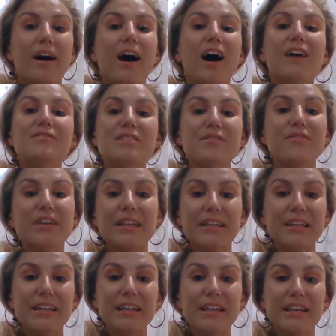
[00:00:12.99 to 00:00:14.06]
of
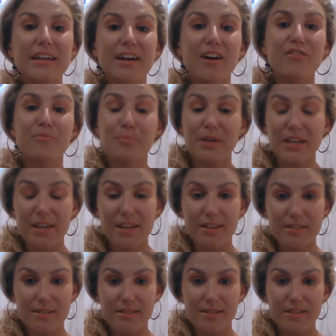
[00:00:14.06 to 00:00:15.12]
divinity, of
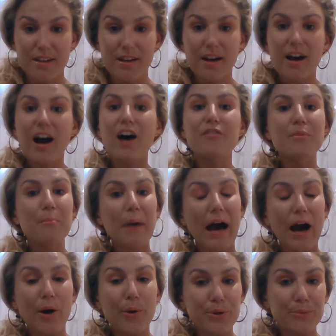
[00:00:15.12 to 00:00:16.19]
peace, of
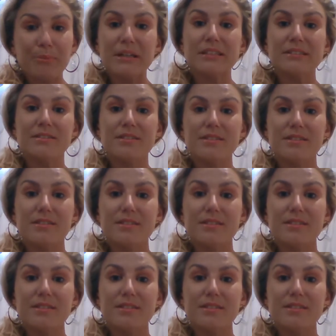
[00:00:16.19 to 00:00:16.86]
empowerment.